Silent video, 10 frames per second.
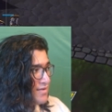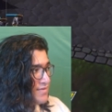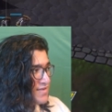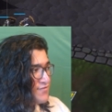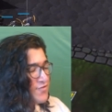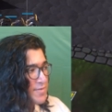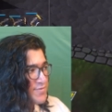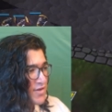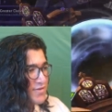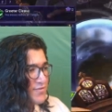this
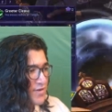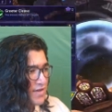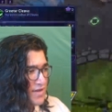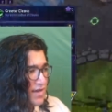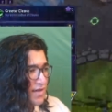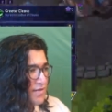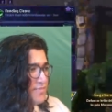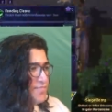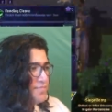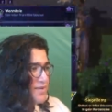flips on its fucking head.
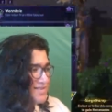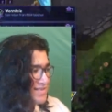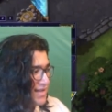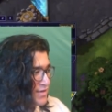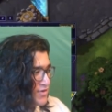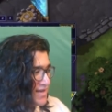Because at 10, you get